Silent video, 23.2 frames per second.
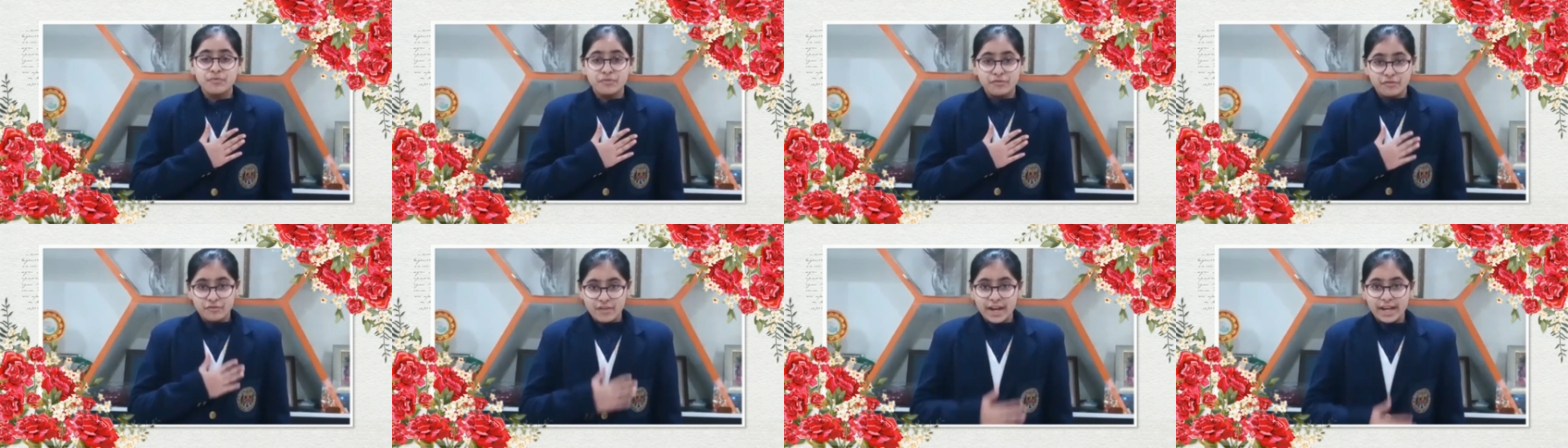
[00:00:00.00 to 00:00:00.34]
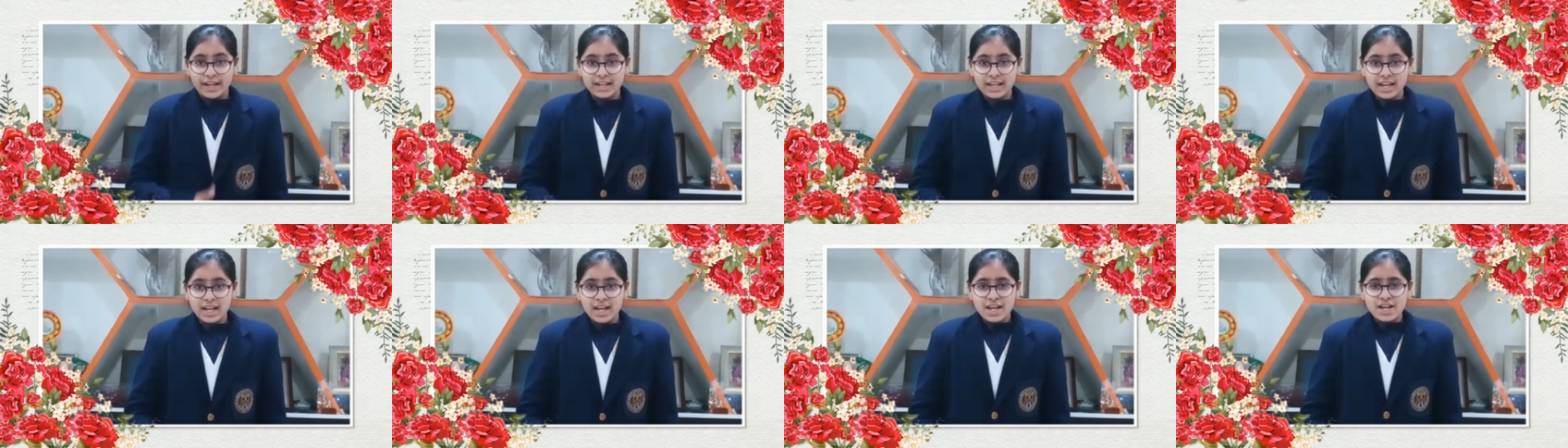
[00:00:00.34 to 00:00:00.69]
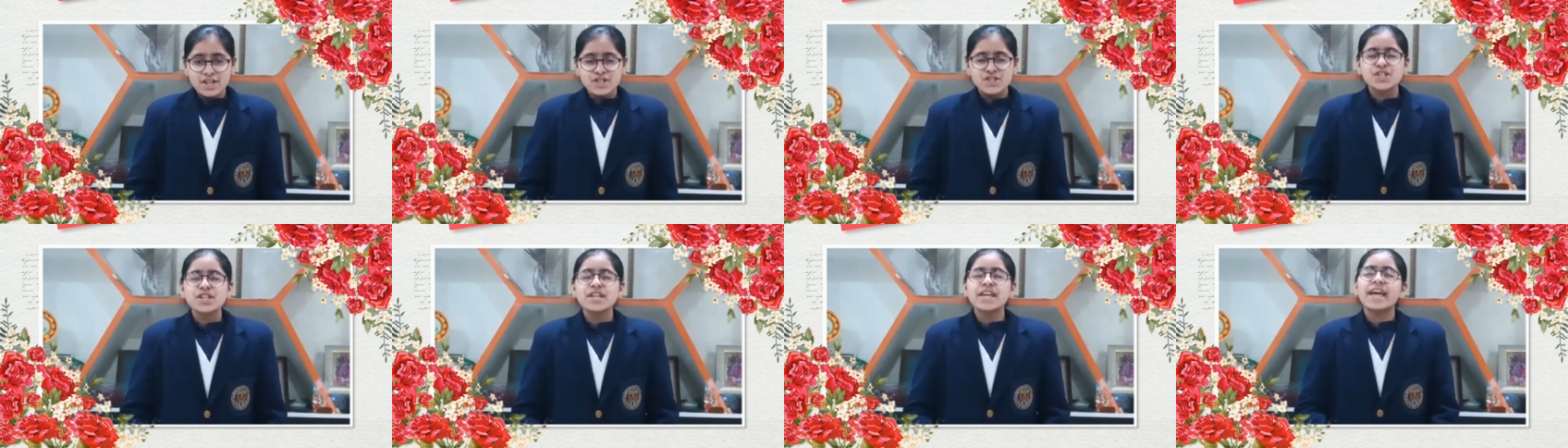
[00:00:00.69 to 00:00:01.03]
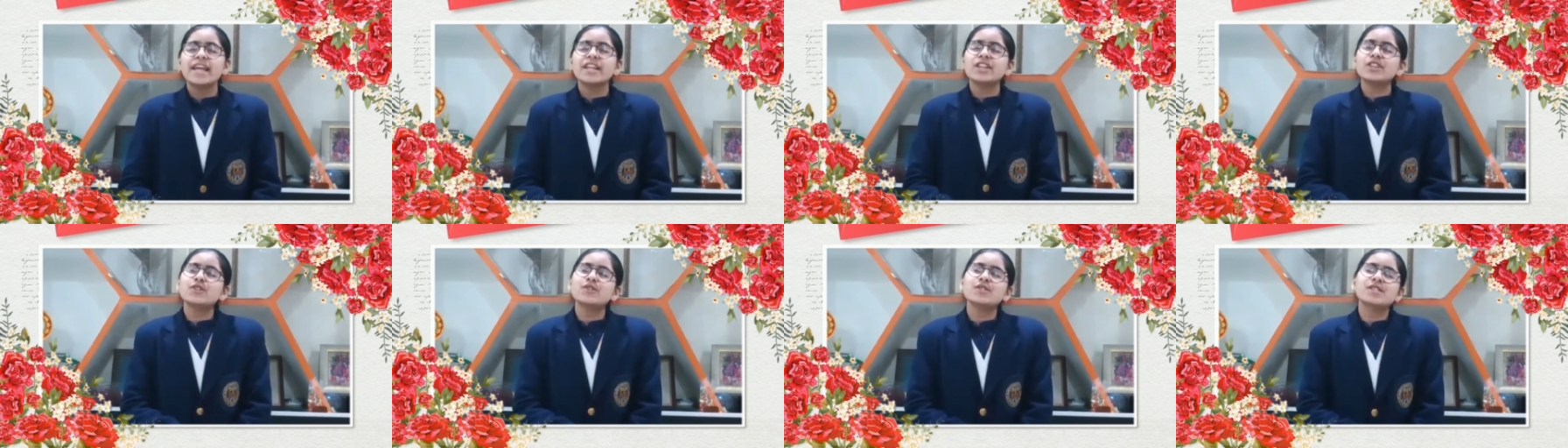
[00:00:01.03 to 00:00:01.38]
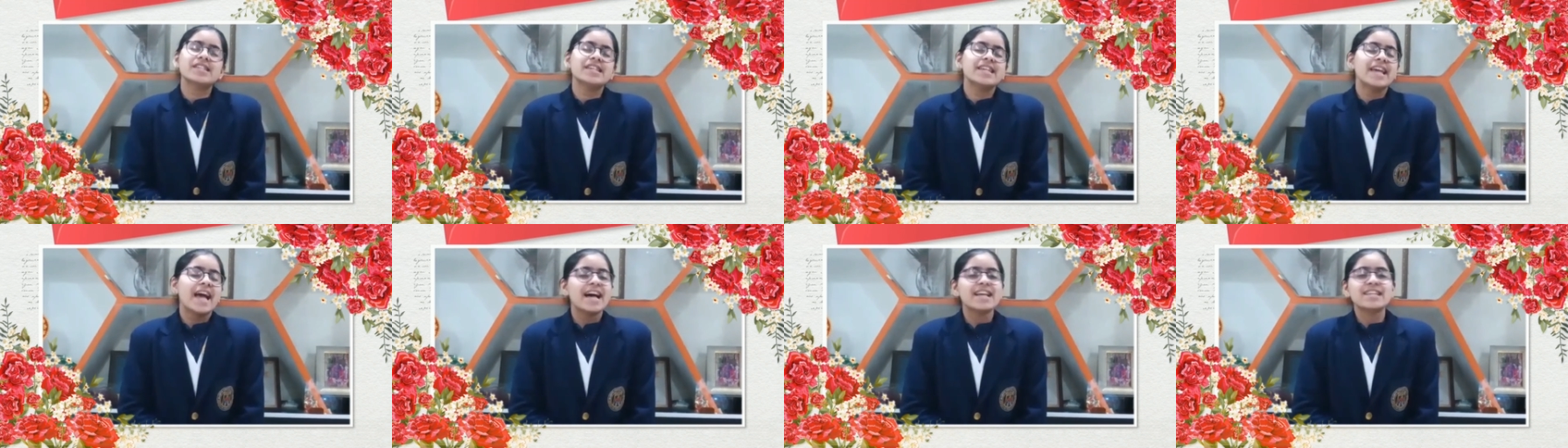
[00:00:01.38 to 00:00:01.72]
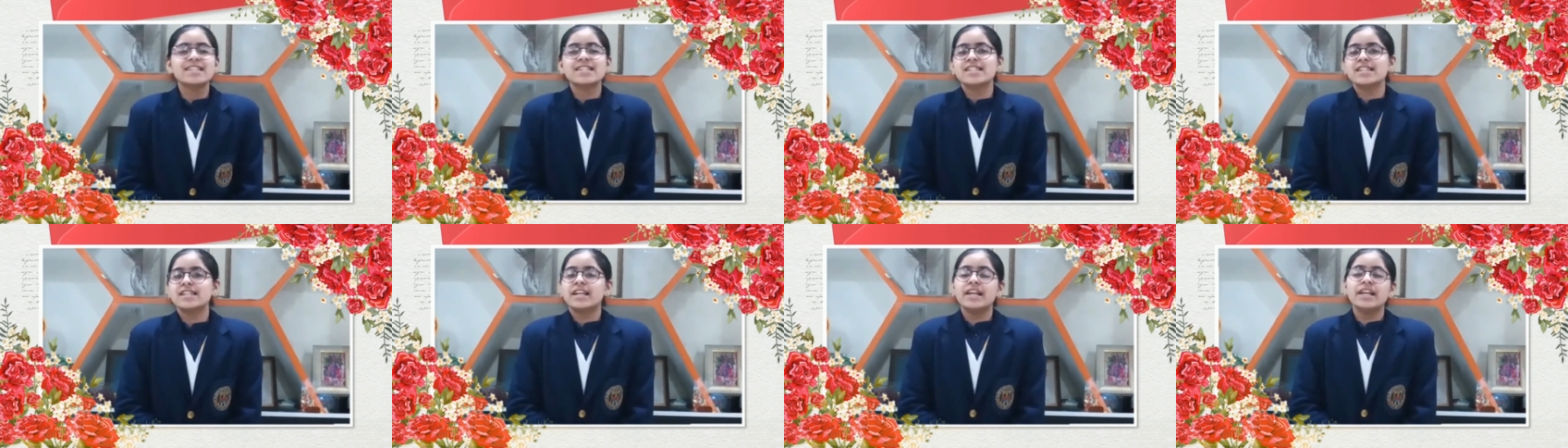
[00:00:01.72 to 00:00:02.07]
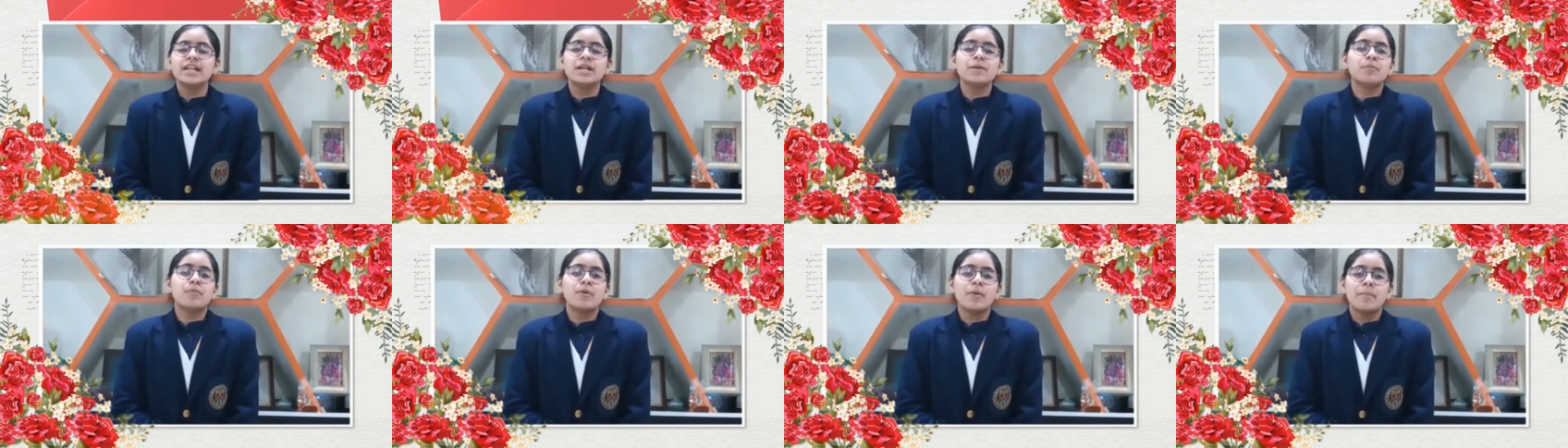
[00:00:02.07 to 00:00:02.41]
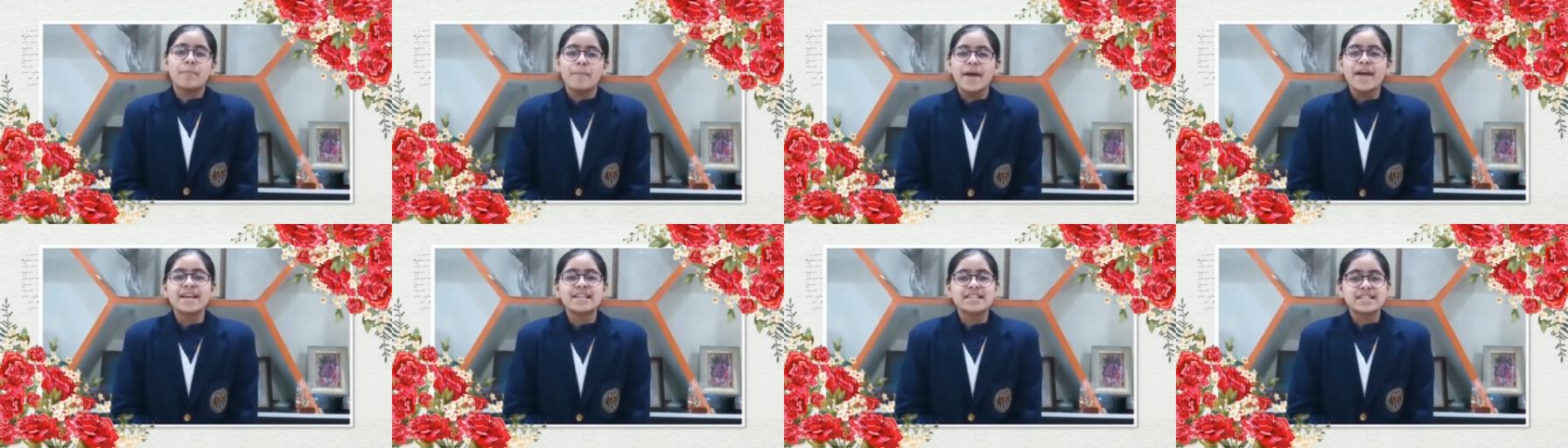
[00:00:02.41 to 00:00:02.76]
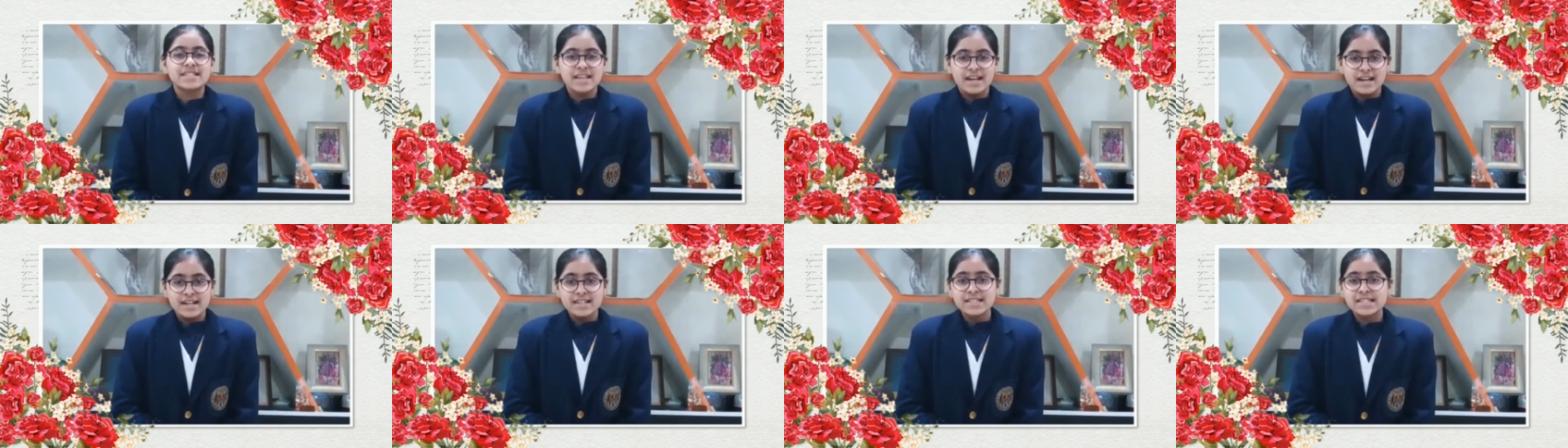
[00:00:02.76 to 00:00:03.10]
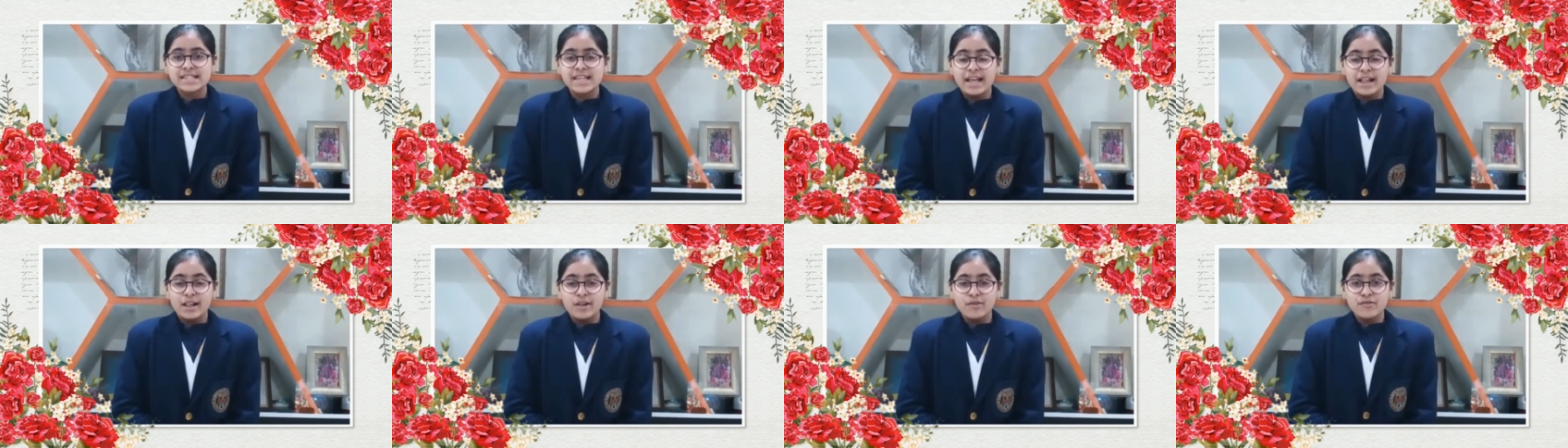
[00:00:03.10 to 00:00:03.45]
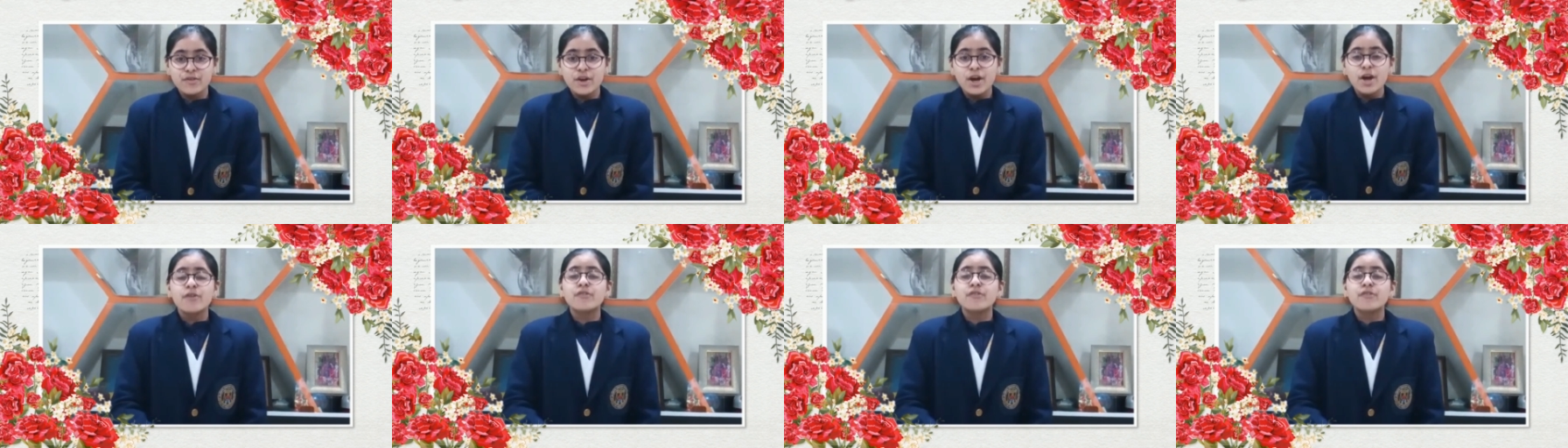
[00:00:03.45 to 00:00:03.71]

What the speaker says: when she enthusiastically prepares herself